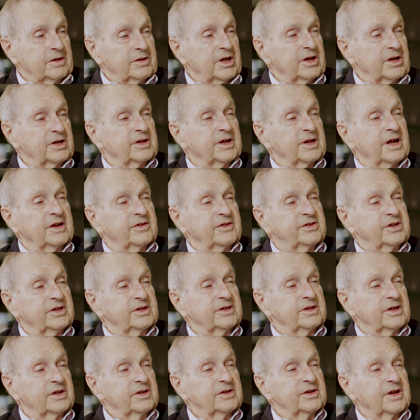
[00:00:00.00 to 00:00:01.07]
Then in
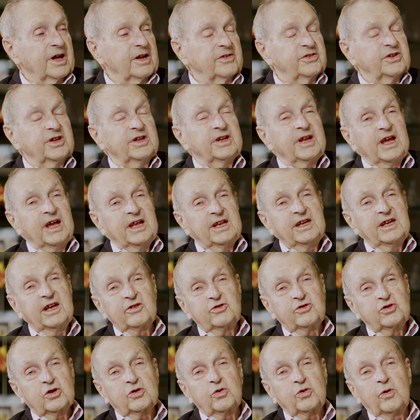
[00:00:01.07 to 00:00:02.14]
1980, I
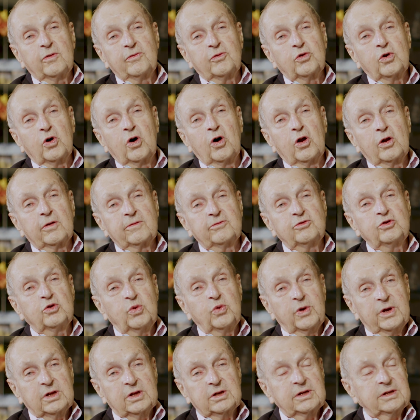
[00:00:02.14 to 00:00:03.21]
took over all of
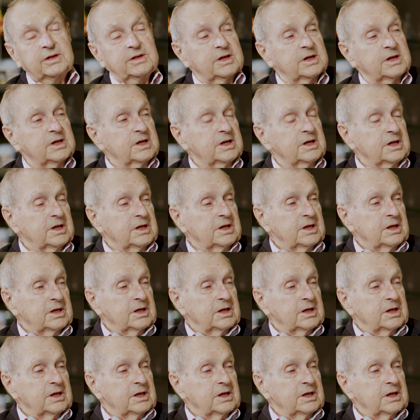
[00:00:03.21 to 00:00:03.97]
New England, and then